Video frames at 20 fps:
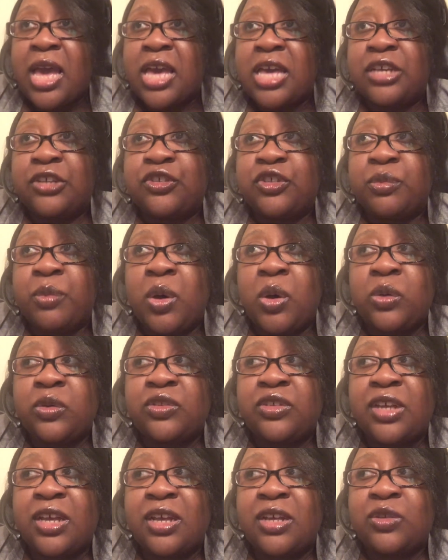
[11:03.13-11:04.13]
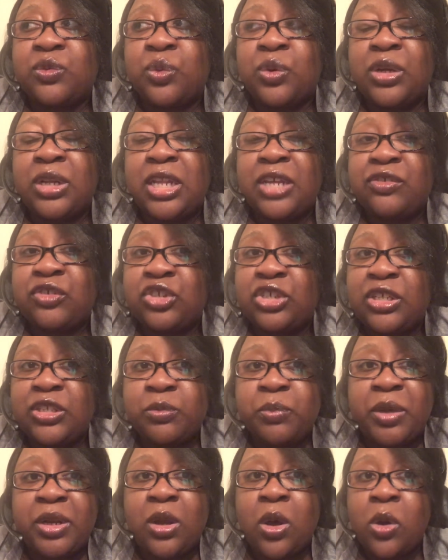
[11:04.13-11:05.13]
And Smoke says, well, if
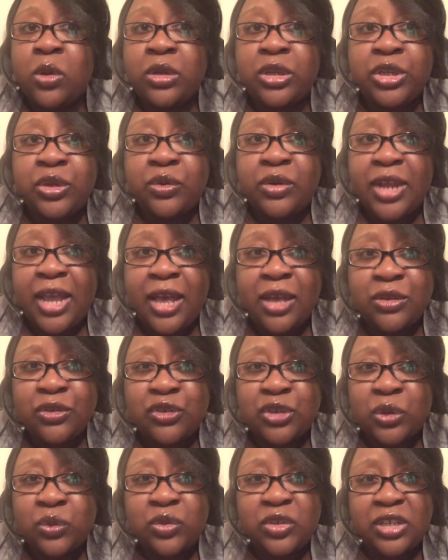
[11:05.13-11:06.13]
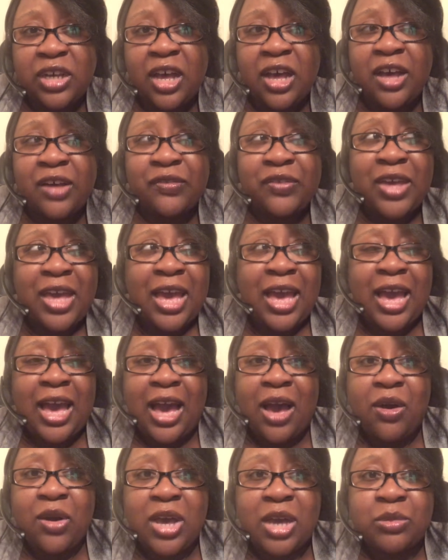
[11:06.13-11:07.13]
she's been holding you down so tough,
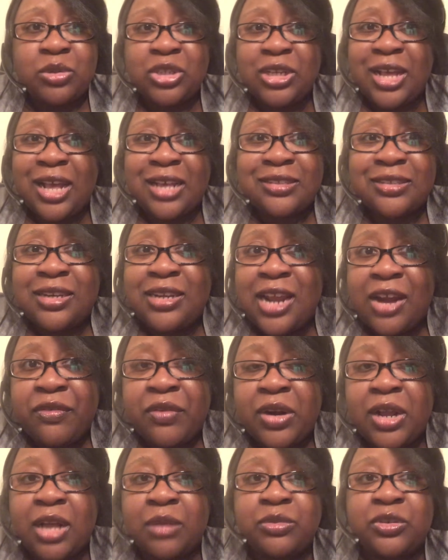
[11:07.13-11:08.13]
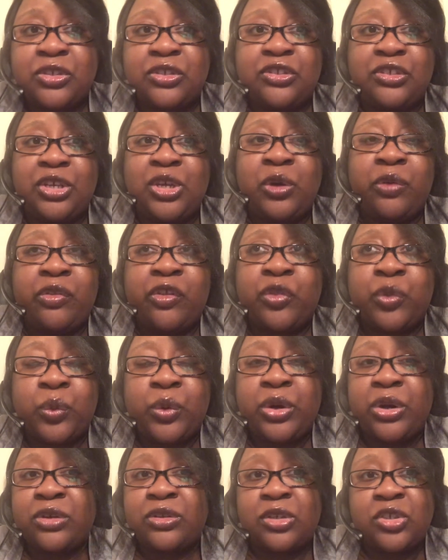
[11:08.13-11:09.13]
how come she has never come to see you in the
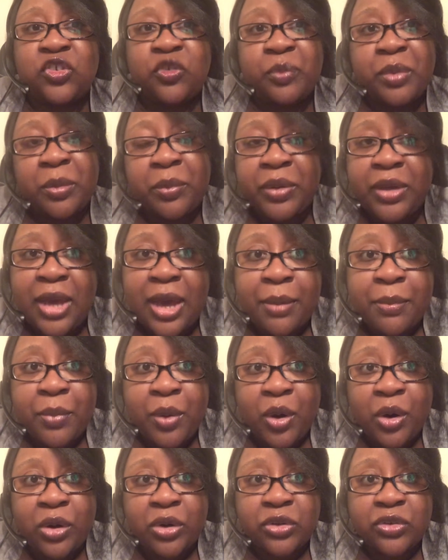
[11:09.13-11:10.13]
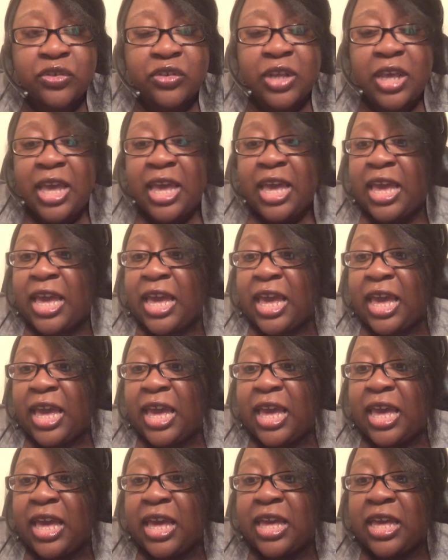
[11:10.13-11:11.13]
3 years that you've been behind bars?
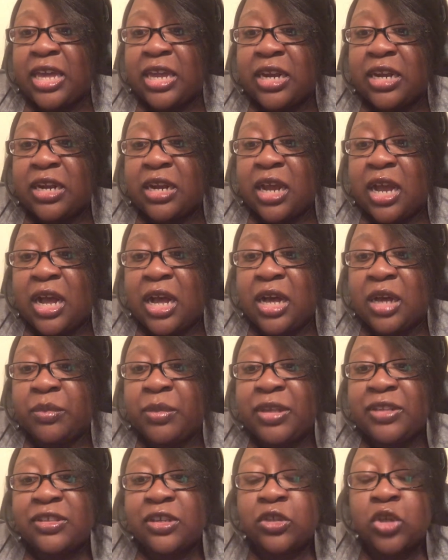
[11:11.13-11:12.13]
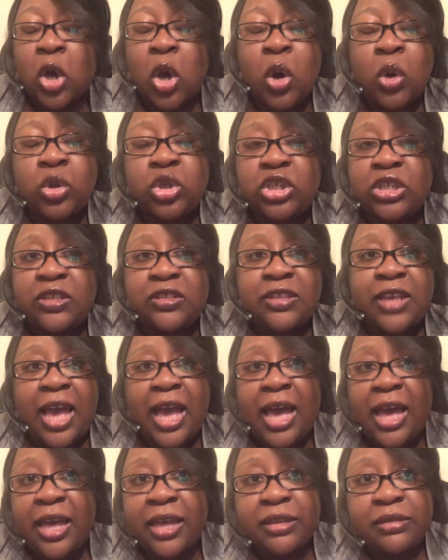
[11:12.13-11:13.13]
And he says, oh, she's
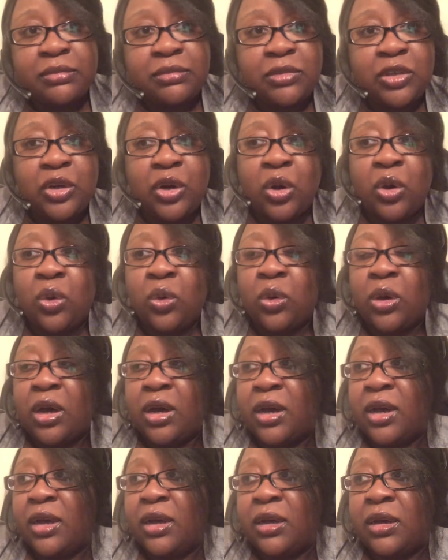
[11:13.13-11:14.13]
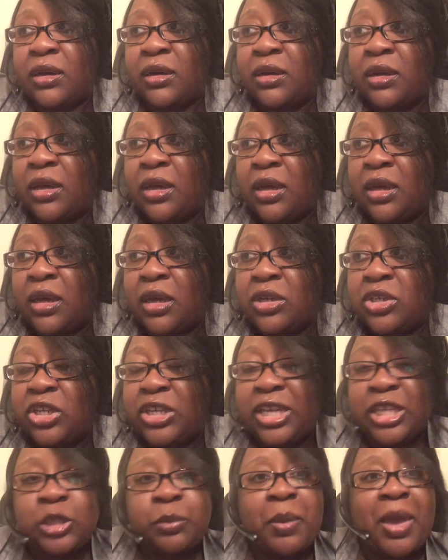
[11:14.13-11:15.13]
got, you know, she
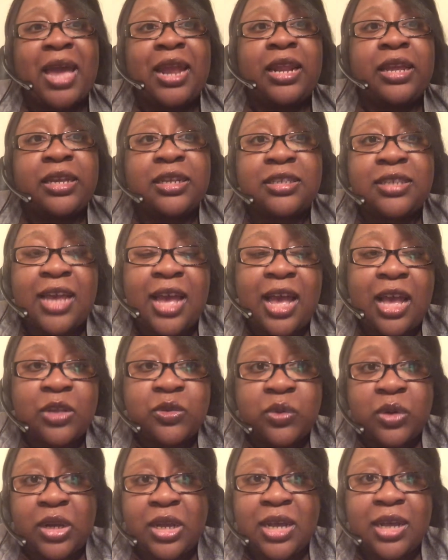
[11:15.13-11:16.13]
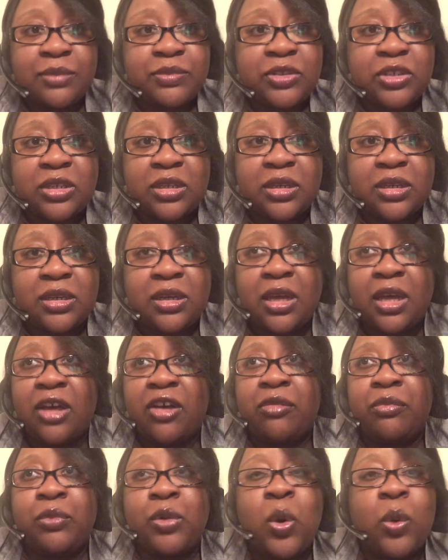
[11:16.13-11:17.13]
gets panic attacks when it comes to
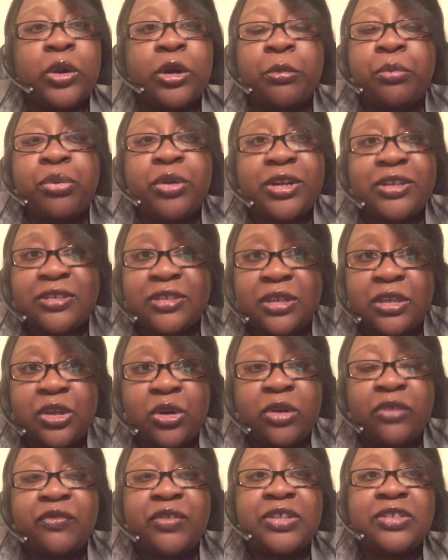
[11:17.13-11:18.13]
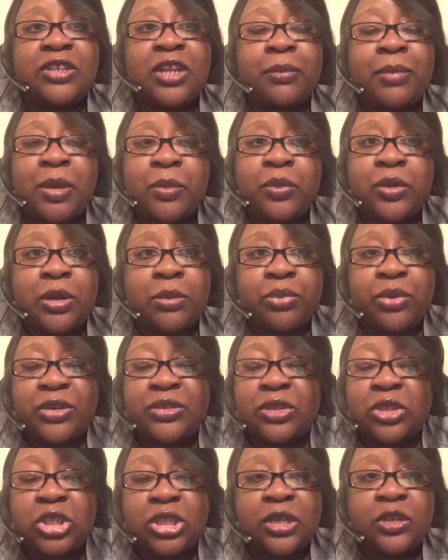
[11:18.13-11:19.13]
going to prison, you know, and visiting people in
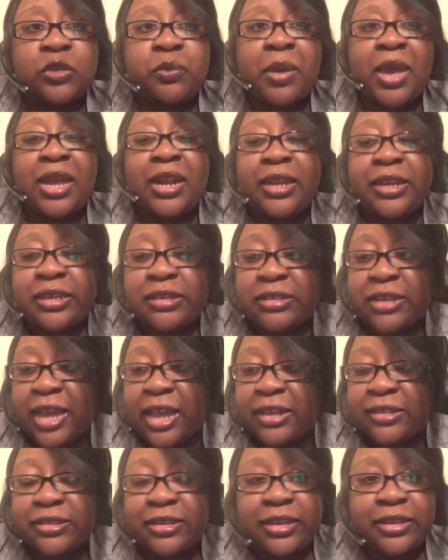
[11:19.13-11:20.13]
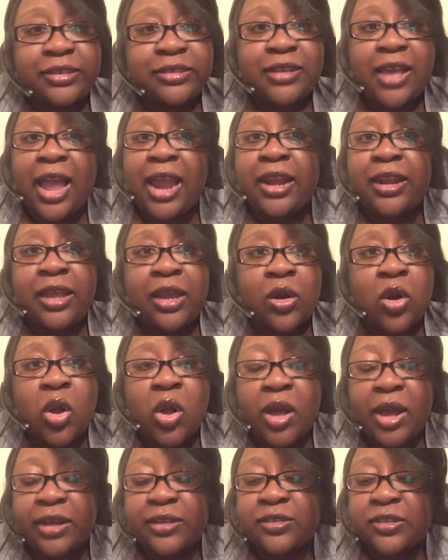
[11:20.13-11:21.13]
prison. She gets panic attacks and anxiety and all
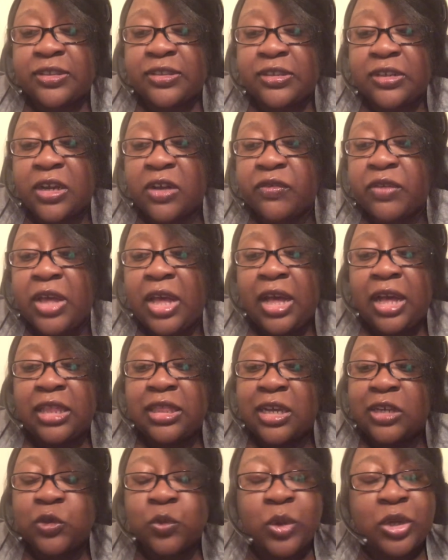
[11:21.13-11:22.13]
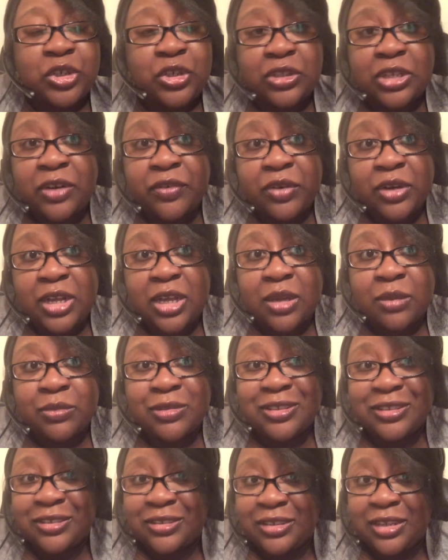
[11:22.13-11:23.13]
kinds of stuff. That's why she's never come
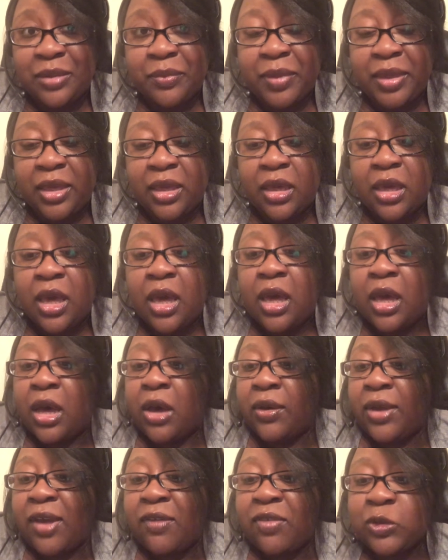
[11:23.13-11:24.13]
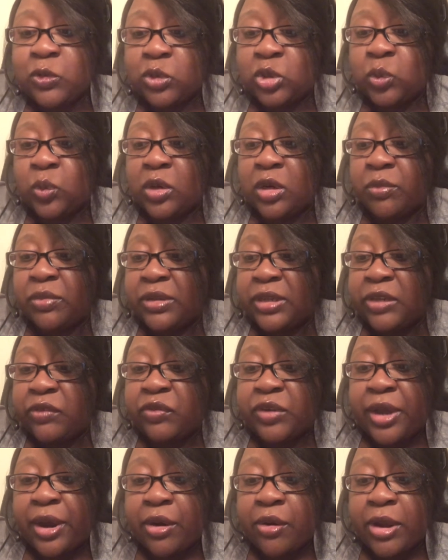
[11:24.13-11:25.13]
to see me. Okay, that's what you want to
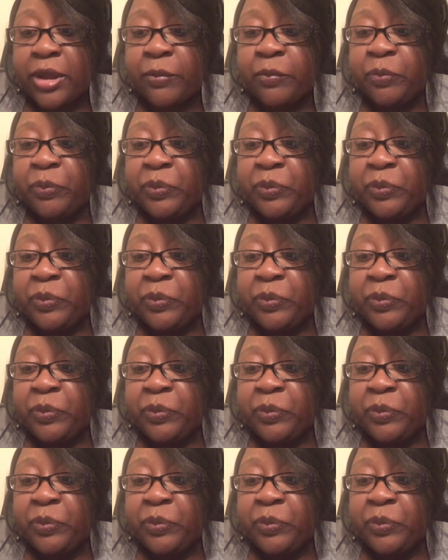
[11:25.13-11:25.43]
believe, Dowry.